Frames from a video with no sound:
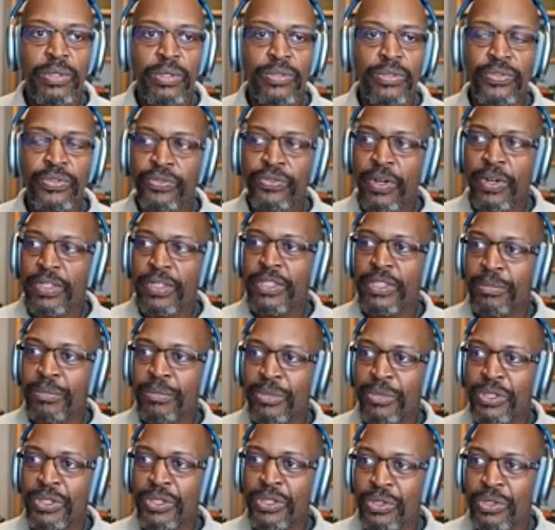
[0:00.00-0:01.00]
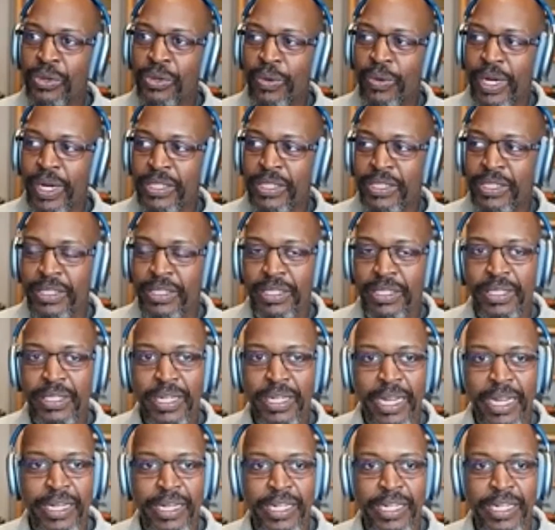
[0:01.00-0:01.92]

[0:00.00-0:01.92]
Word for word: this fundamental question.